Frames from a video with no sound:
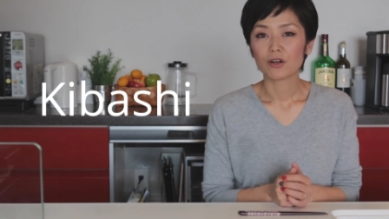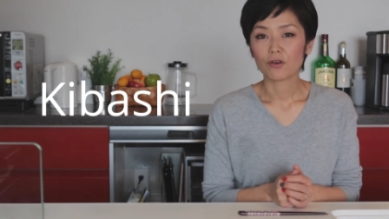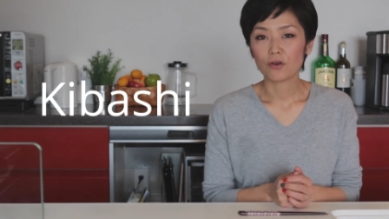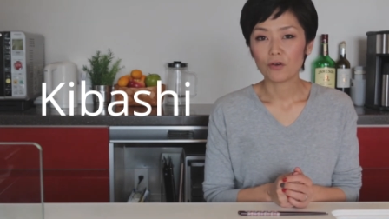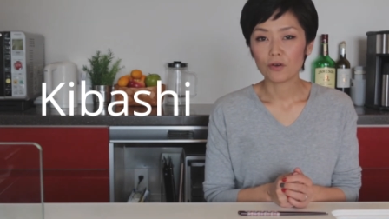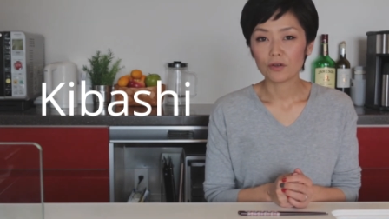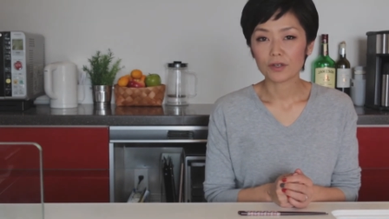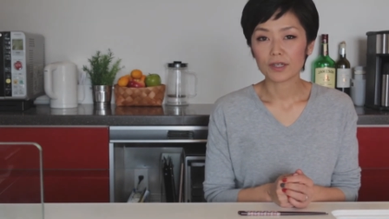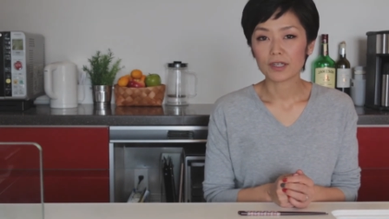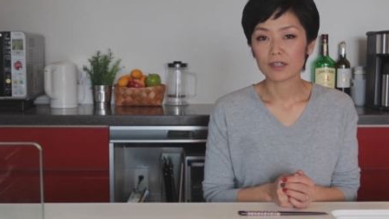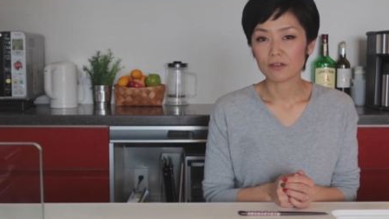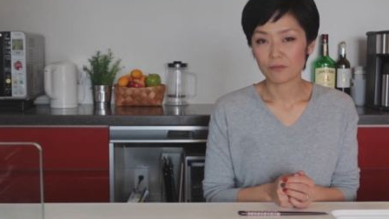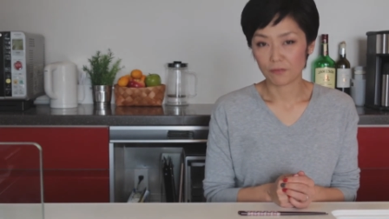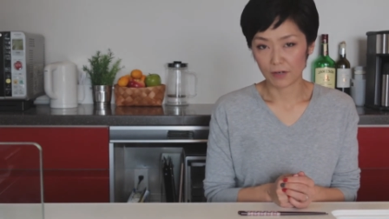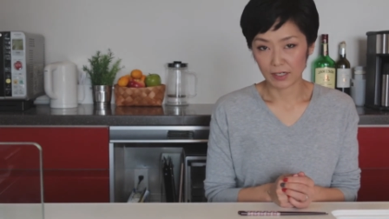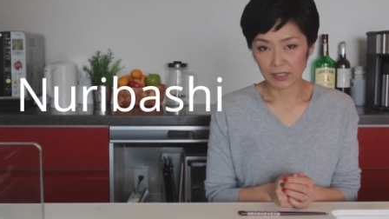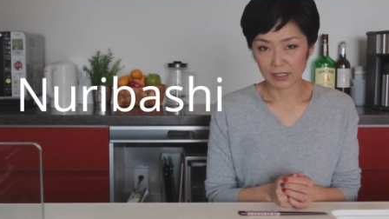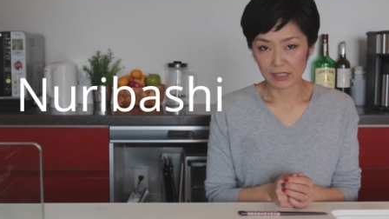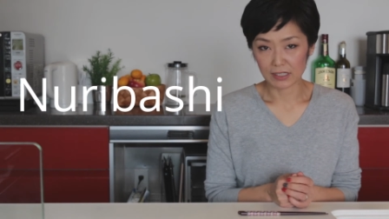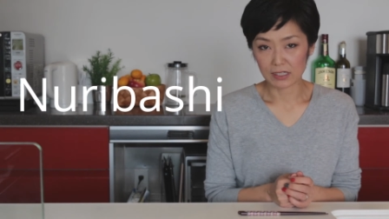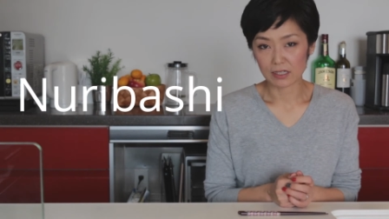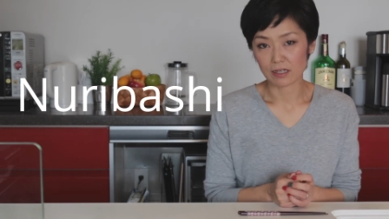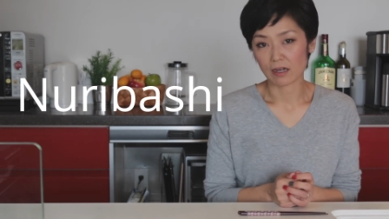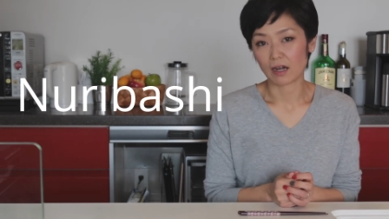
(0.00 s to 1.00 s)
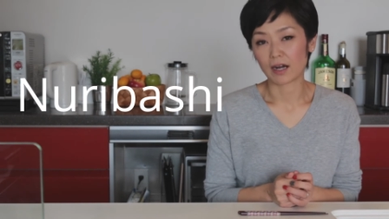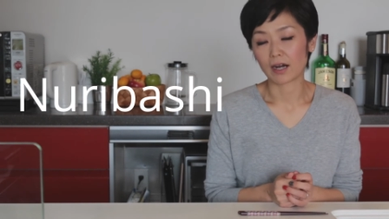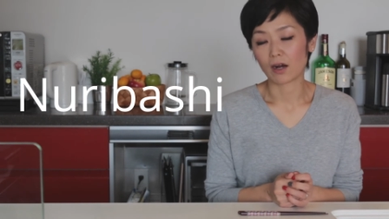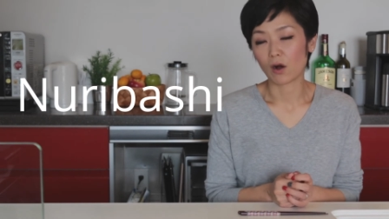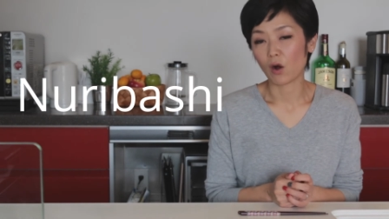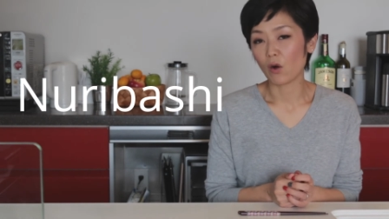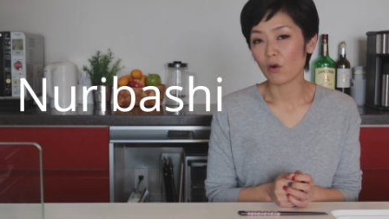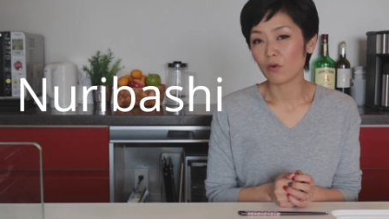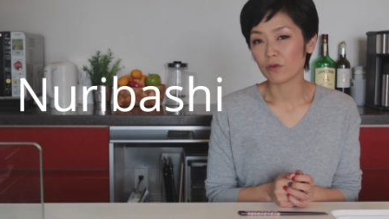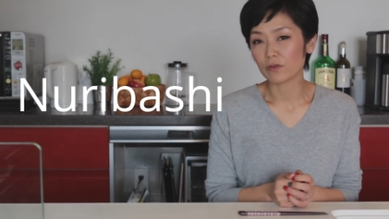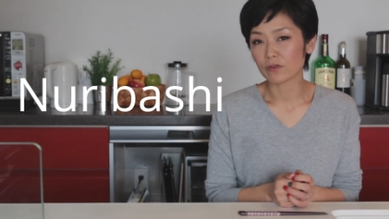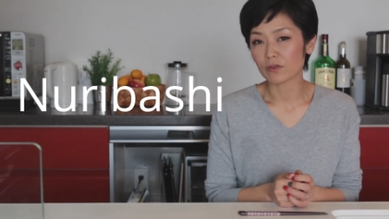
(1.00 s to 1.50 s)
Coated ones are
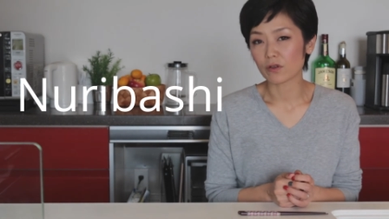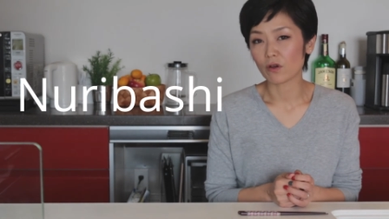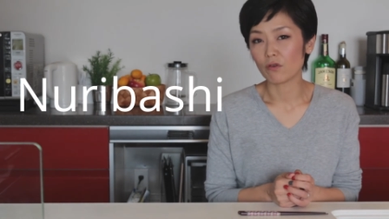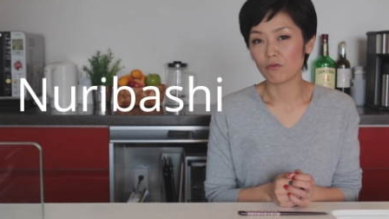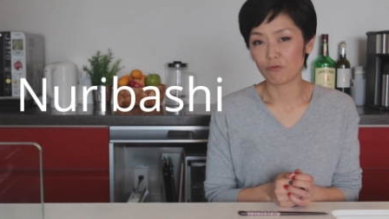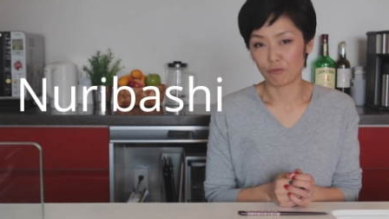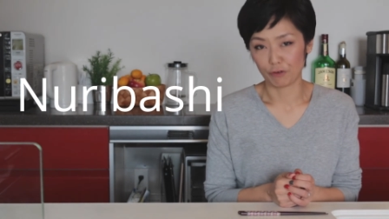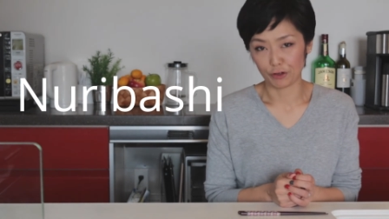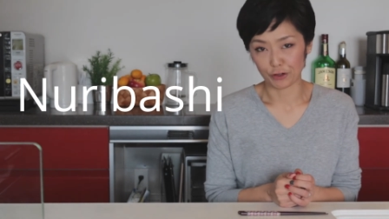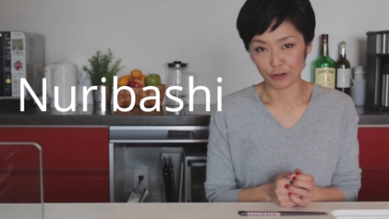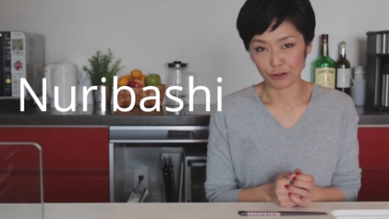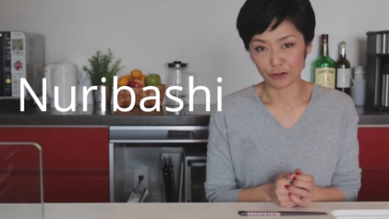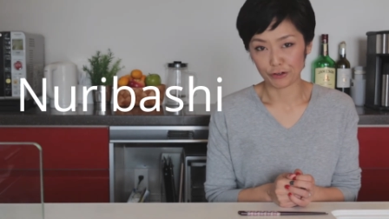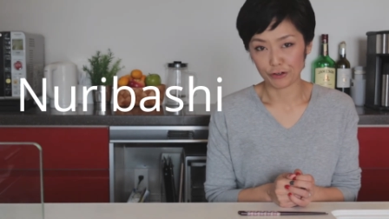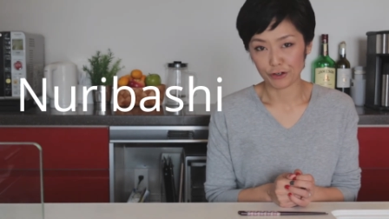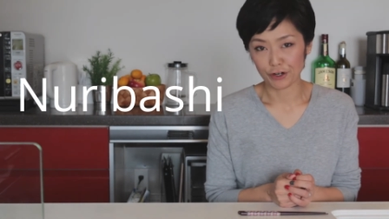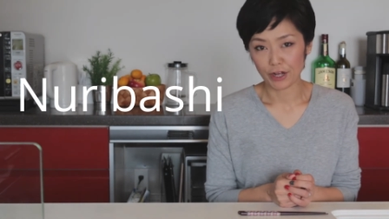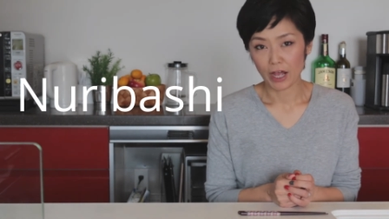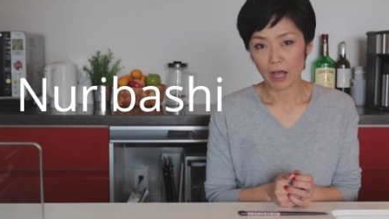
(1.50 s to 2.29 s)
also wooden,